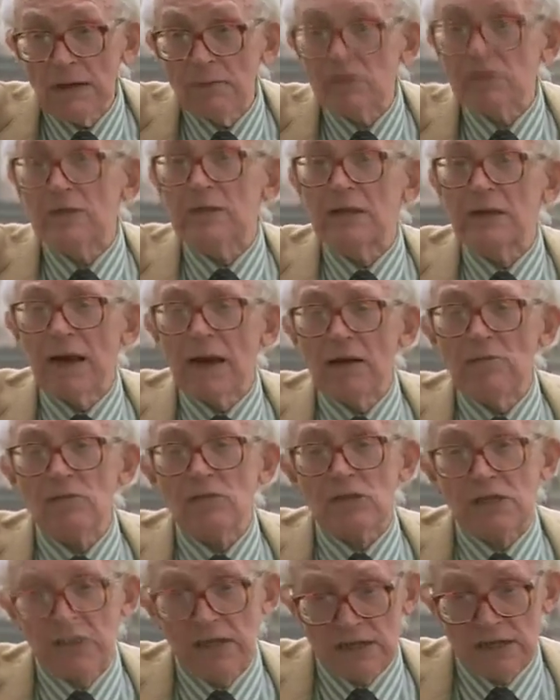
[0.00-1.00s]
He was
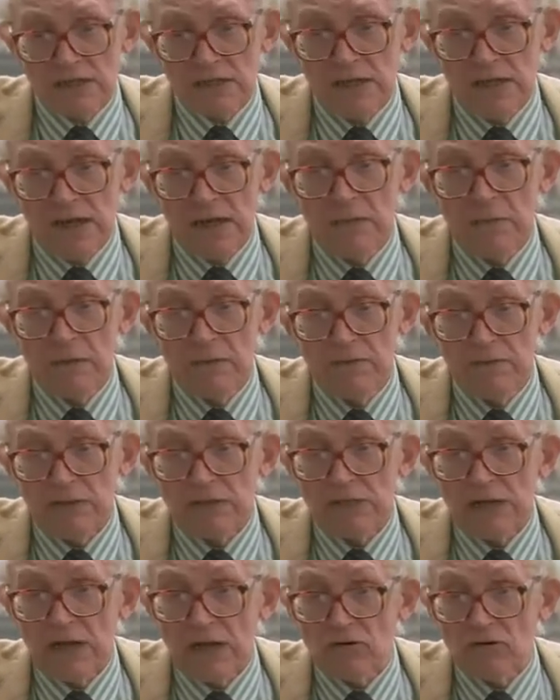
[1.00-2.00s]
denounced as an enemy of
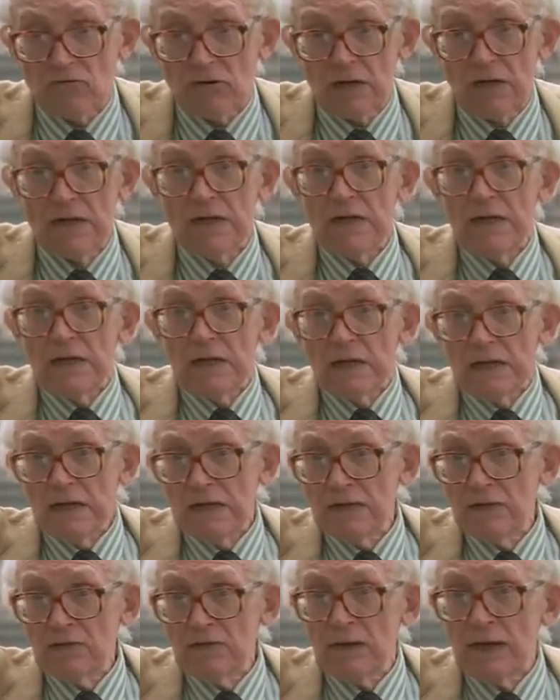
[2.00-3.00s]
his country
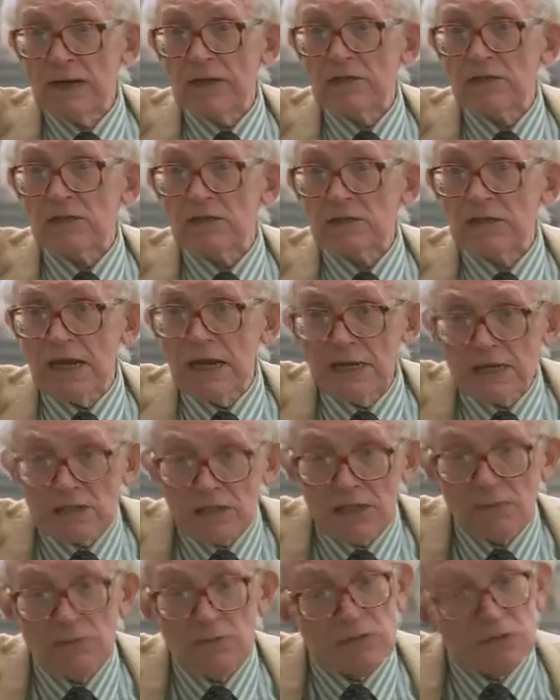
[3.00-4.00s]
in the United
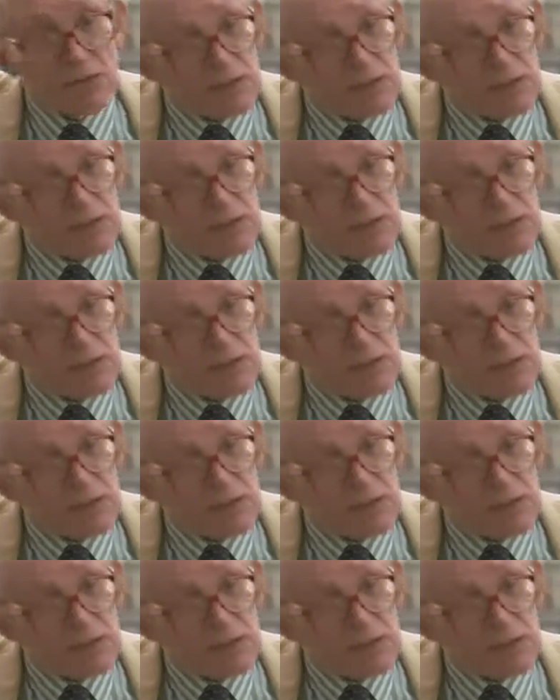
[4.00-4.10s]
States. He